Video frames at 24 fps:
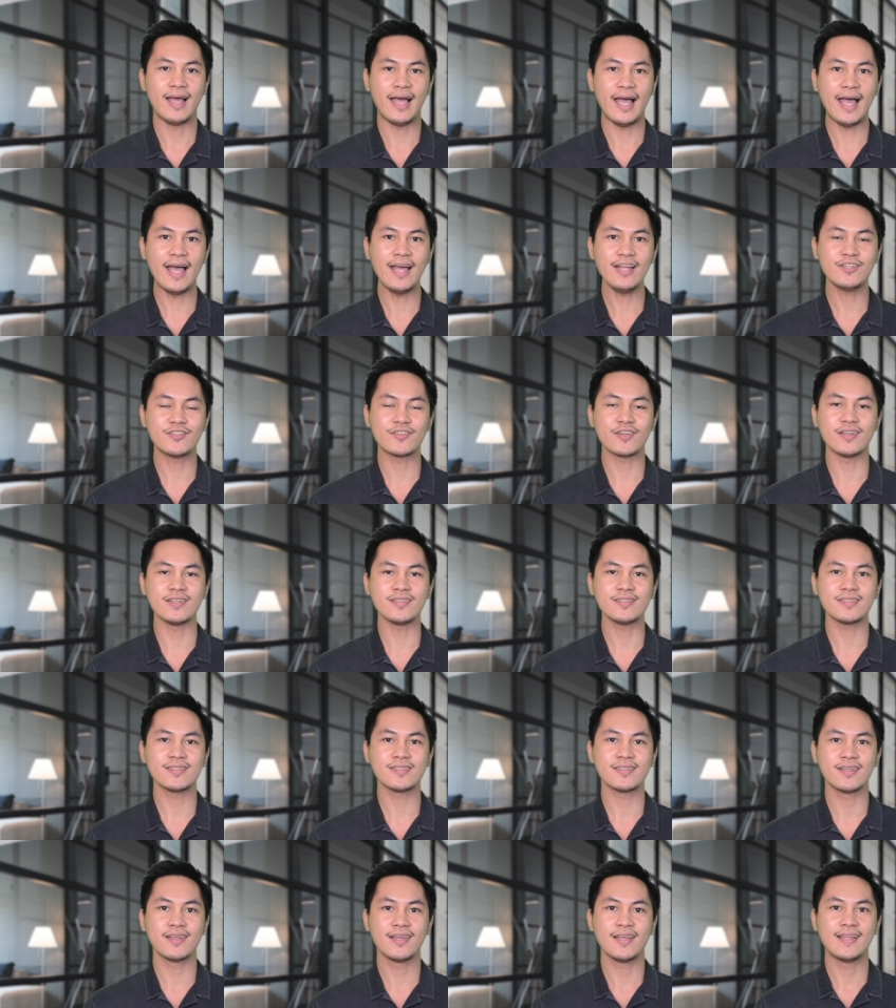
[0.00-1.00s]

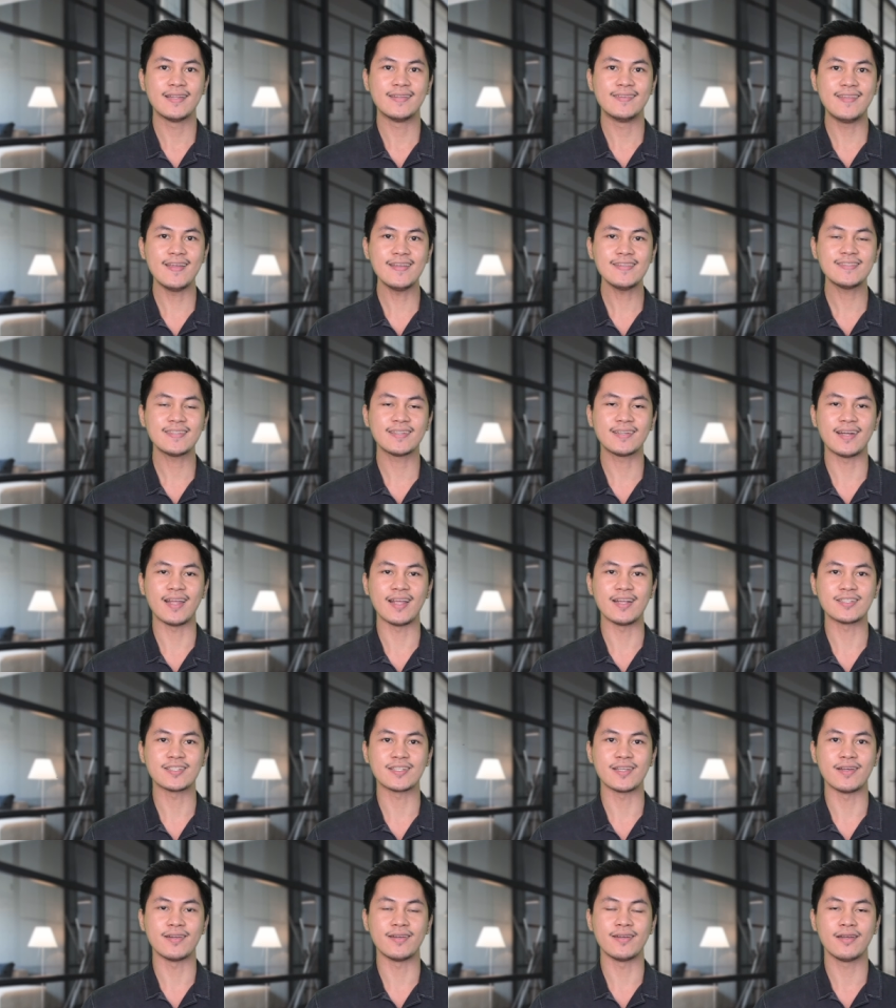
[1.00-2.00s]
address,
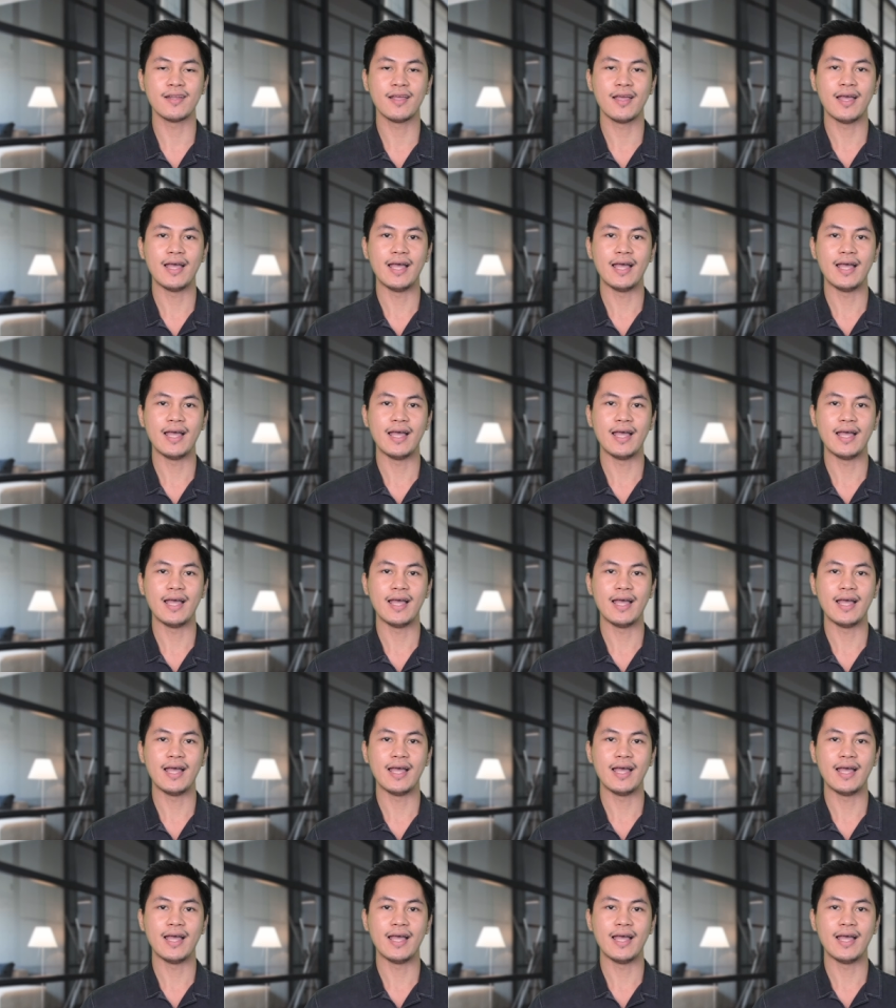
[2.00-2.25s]
designation,